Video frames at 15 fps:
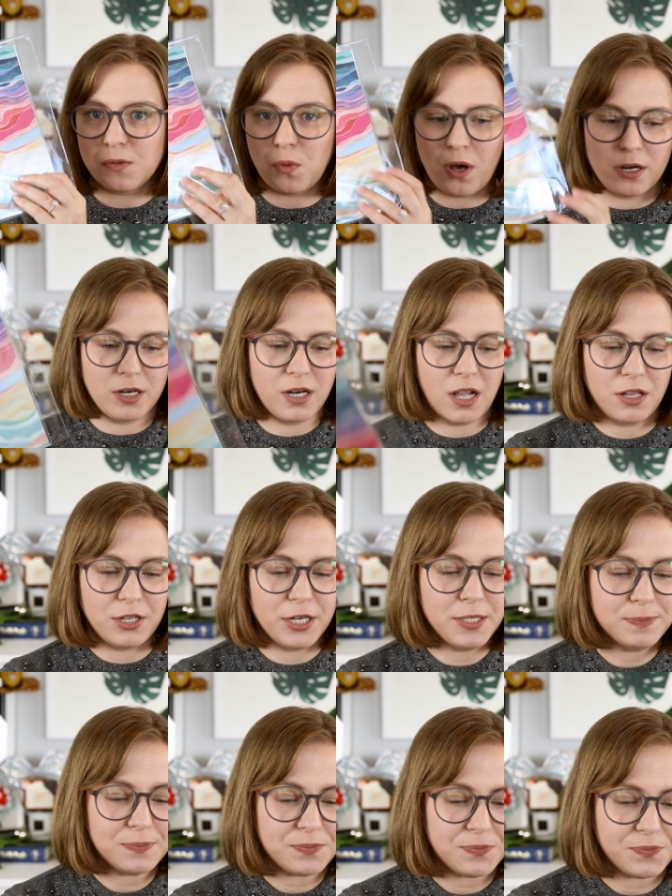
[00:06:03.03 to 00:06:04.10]
that's
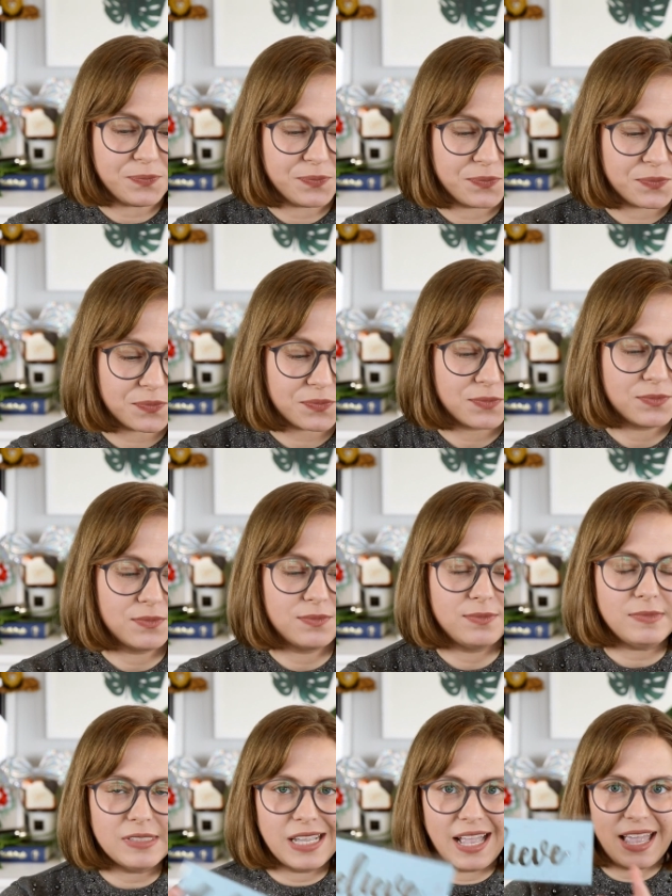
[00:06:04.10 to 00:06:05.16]
watercolor,
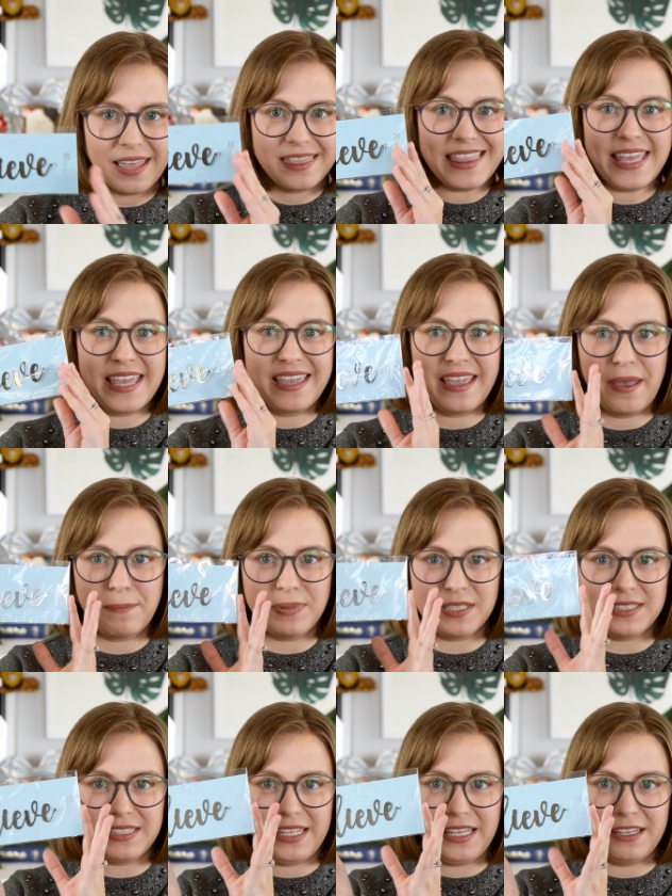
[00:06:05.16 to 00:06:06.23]
the
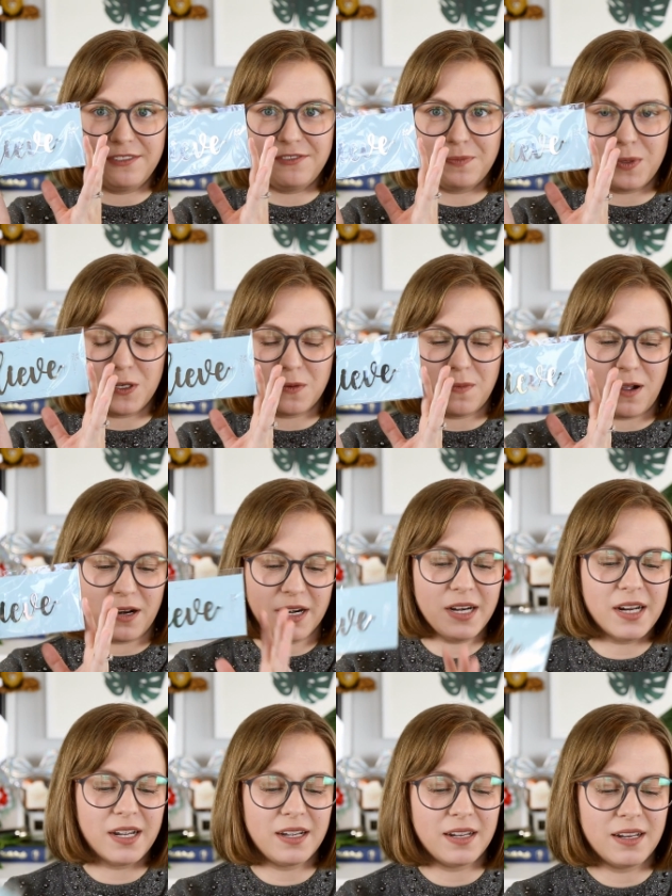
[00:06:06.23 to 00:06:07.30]
Believe
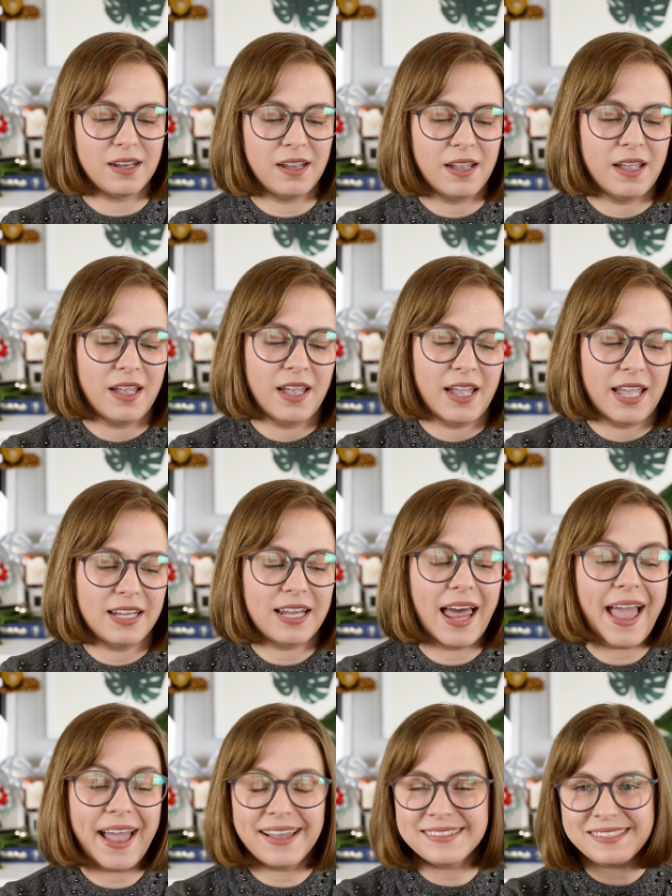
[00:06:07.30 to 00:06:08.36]
bookmark, and
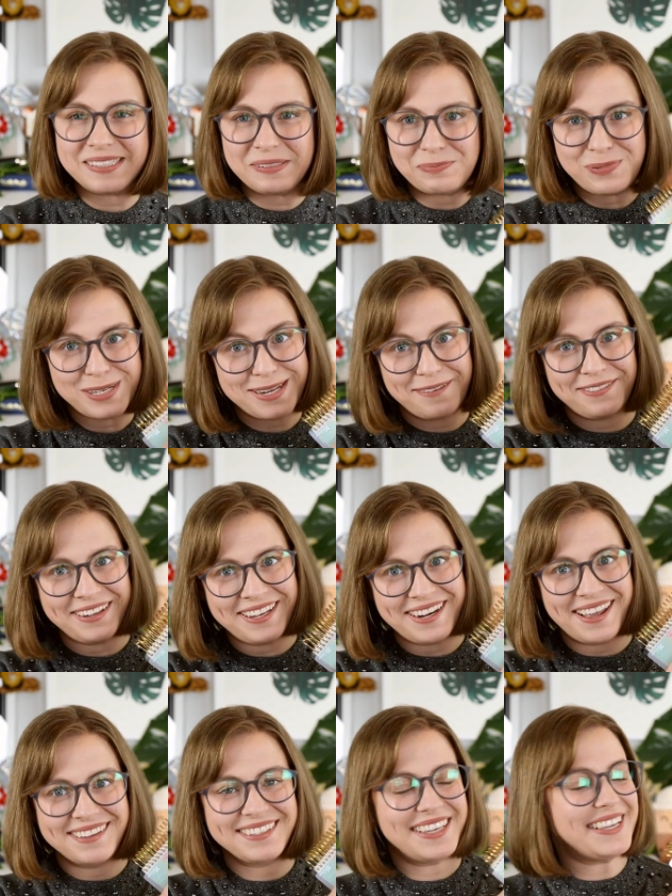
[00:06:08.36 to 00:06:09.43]
last but
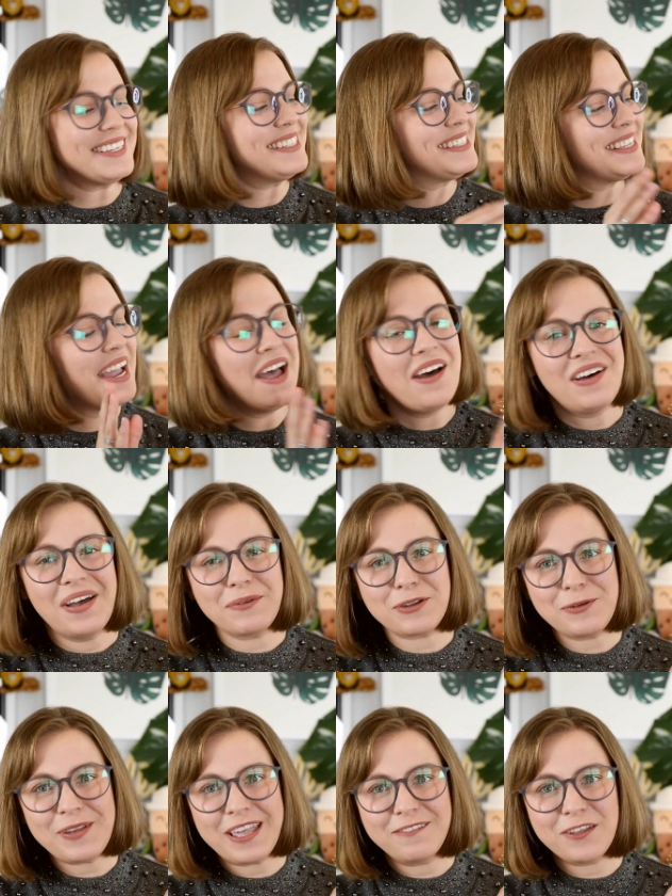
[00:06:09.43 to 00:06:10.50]
definitely not least,
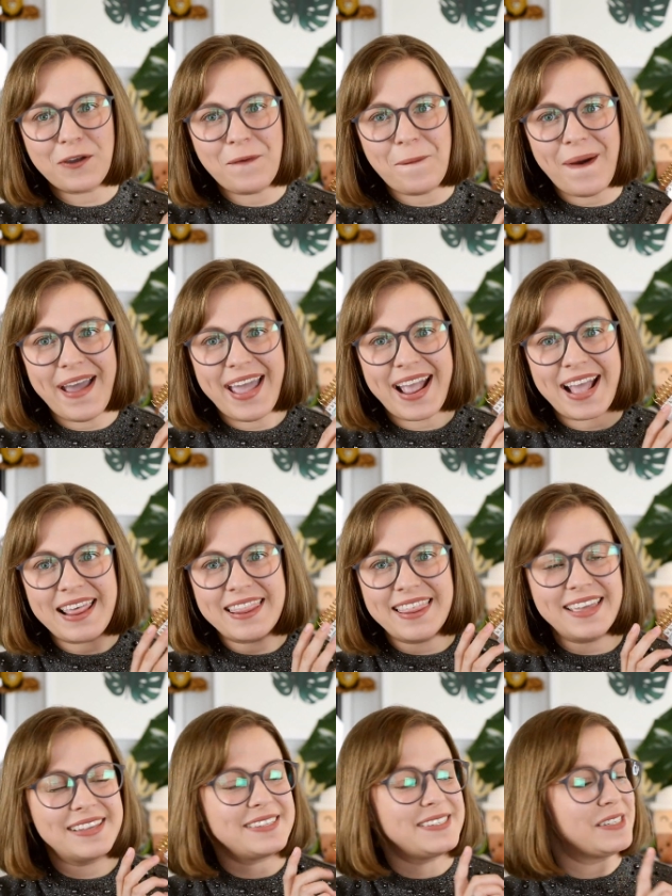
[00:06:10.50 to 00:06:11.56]
I'm going to be giving away
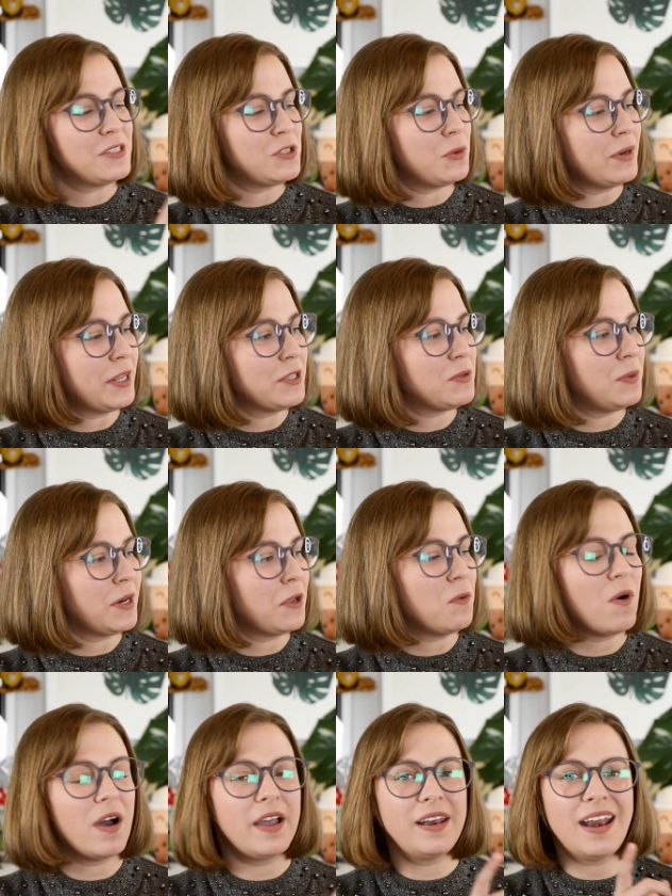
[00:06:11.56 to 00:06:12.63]
this twenty
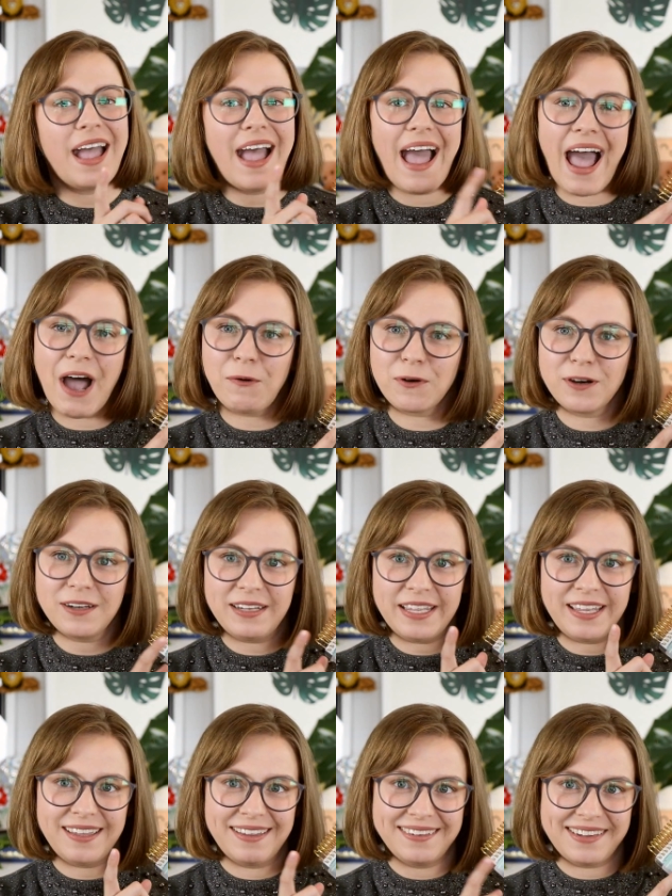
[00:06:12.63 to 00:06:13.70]
twenty-one
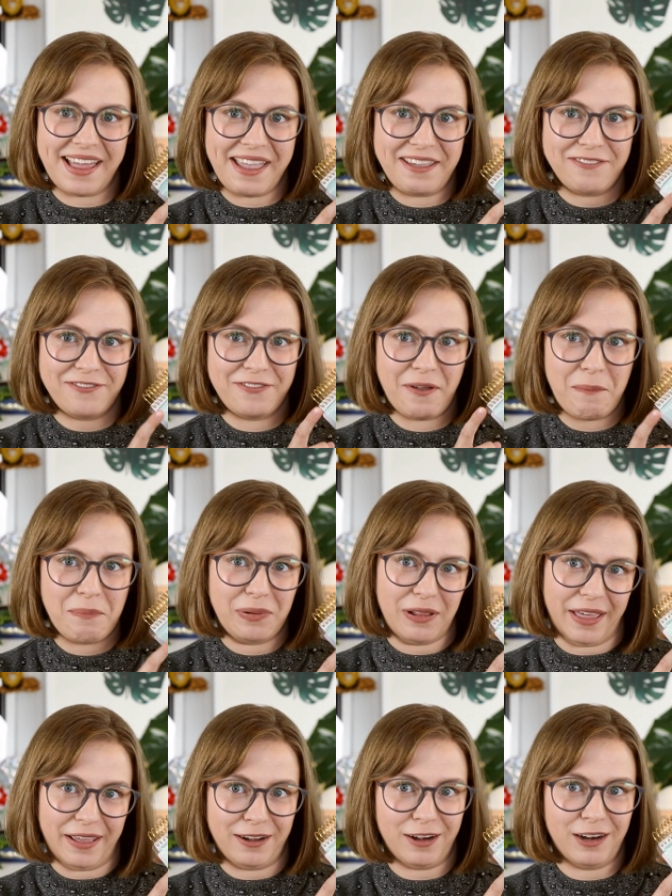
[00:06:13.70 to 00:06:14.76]
hourly life
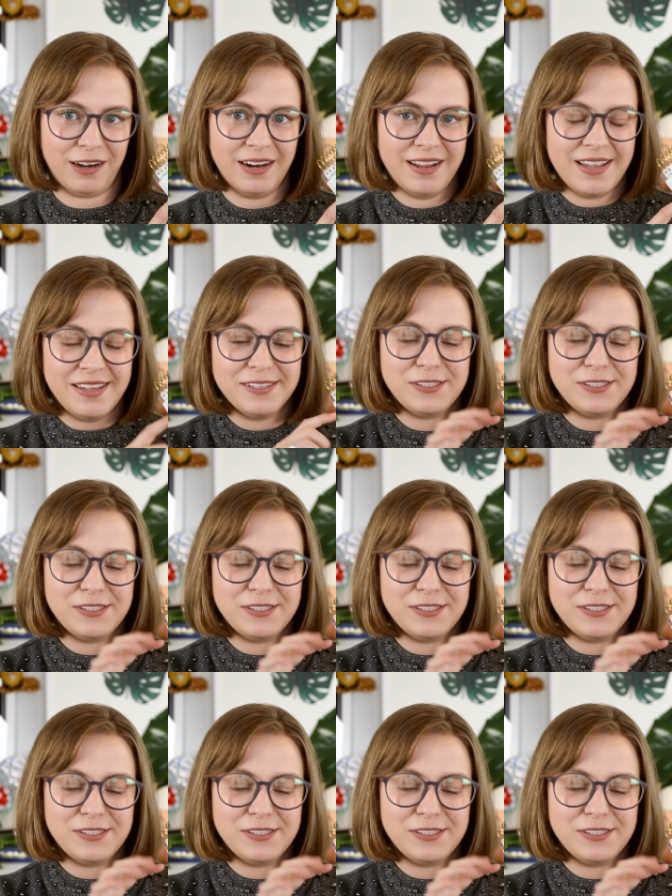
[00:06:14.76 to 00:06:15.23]
planner.